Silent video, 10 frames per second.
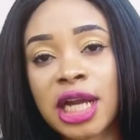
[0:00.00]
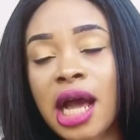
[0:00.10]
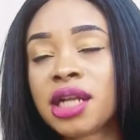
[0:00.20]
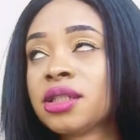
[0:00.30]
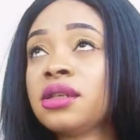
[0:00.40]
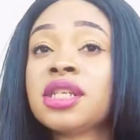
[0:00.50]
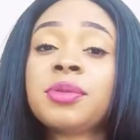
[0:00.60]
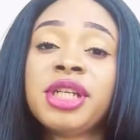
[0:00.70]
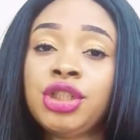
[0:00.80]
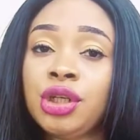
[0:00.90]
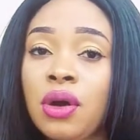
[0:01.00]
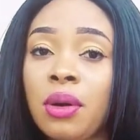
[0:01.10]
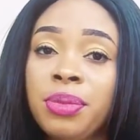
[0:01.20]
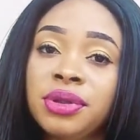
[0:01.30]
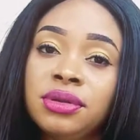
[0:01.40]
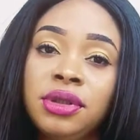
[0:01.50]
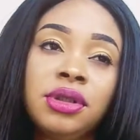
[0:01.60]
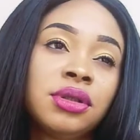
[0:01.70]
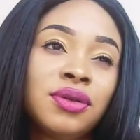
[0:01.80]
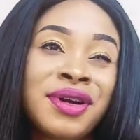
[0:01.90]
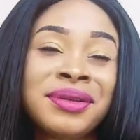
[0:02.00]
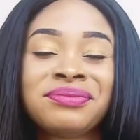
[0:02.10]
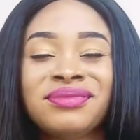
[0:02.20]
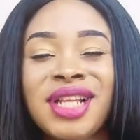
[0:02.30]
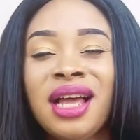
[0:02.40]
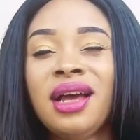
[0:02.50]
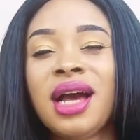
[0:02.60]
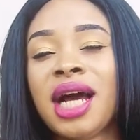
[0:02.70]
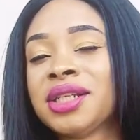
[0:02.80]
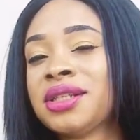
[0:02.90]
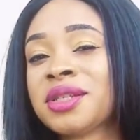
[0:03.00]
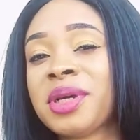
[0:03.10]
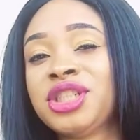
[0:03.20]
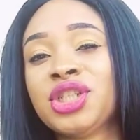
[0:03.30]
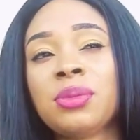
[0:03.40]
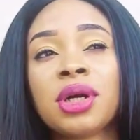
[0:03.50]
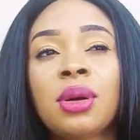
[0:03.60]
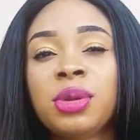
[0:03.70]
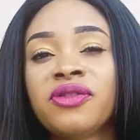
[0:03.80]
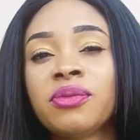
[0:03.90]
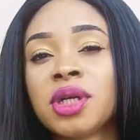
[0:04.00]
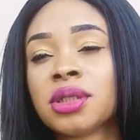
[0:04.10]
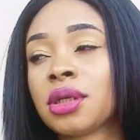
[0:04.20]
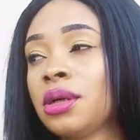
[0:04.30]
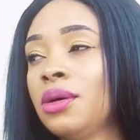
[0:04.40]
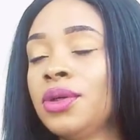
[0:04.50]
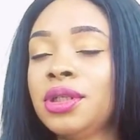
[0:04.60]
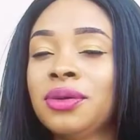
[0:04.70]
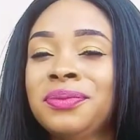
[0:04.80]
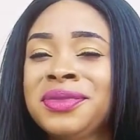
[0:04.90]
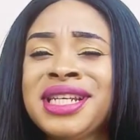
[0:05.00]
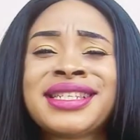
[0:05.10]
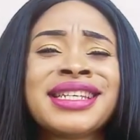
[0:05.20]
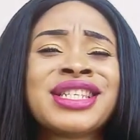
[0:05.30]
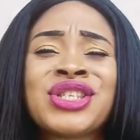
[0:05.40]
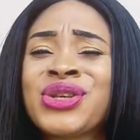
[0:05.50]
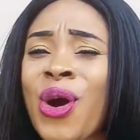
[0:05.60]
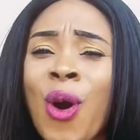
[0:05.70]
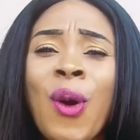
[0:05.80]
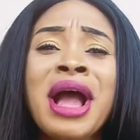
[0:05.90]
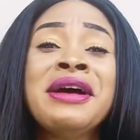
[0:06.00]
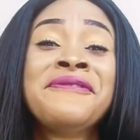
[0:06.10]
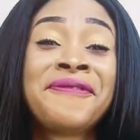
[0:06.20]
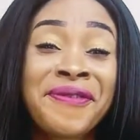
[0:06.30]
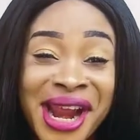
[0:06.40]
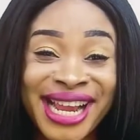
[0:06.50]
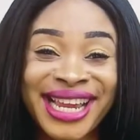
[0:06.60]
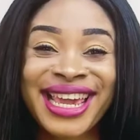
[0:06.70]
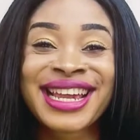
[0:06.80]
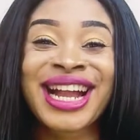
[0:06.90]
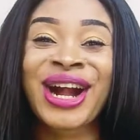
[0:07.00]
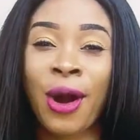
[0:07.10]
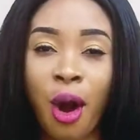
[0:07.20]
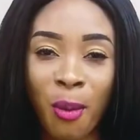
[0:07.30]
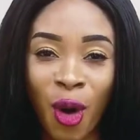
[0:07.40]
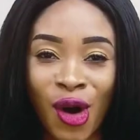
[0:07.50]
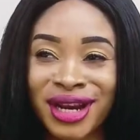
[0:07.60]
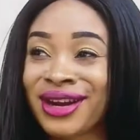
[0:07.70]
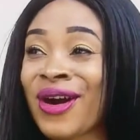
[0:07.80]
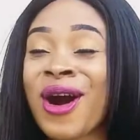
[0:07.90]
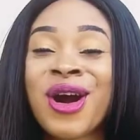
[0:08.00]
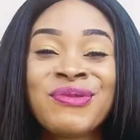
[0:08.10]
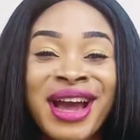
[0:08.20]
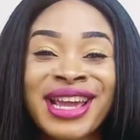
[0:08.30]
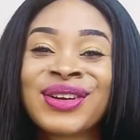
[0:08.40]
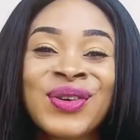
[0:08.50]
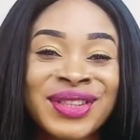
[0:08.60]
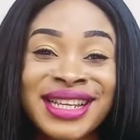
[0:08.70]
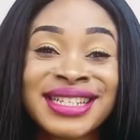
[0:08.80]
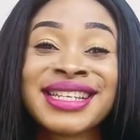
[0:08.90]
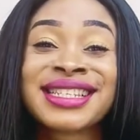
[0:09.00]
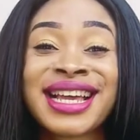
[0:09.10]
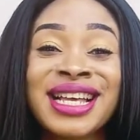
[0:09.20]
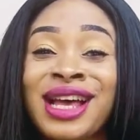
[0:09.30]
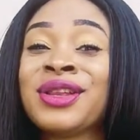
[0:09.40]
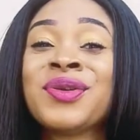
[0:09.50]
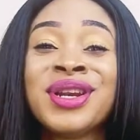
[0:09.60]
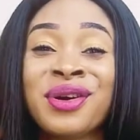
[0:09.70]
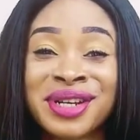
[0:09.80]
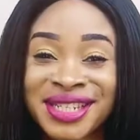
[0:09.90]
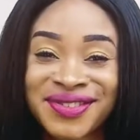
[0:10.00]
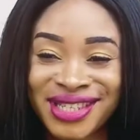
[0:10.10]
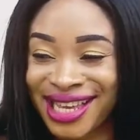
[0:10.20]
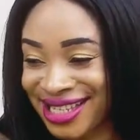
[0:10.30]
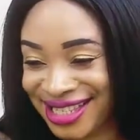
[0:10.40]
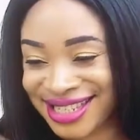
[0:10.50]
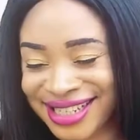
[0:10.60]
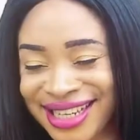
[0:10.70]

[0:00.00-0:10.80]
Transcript: I just lost my job, you know. I just lost my job a couple of months ago, you know. This is so freaking come on. Oh my goodness. These guys, I don't know if they'll receive sense.